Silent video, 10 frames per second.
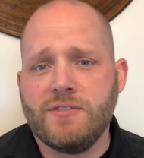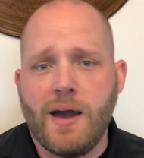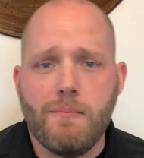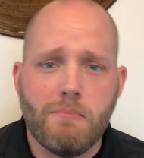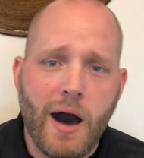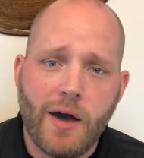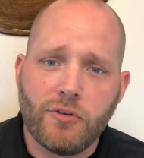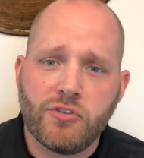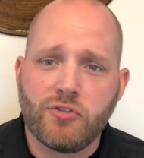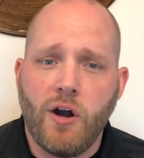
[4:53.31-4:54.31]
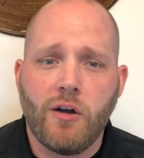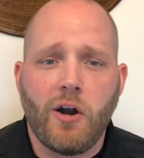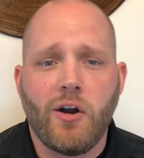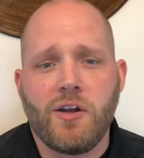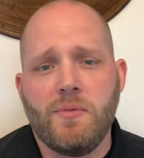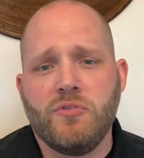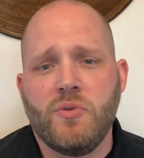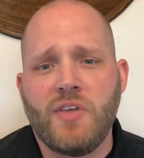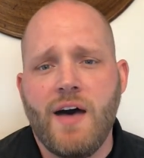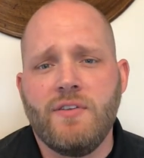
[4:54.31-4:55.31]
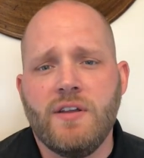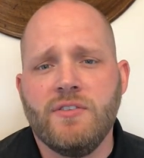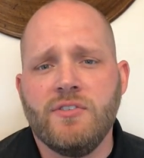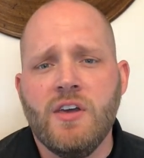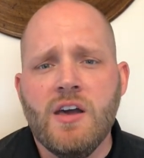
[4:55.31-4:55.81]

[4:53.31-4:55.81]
I modeled strong arguments with evidence,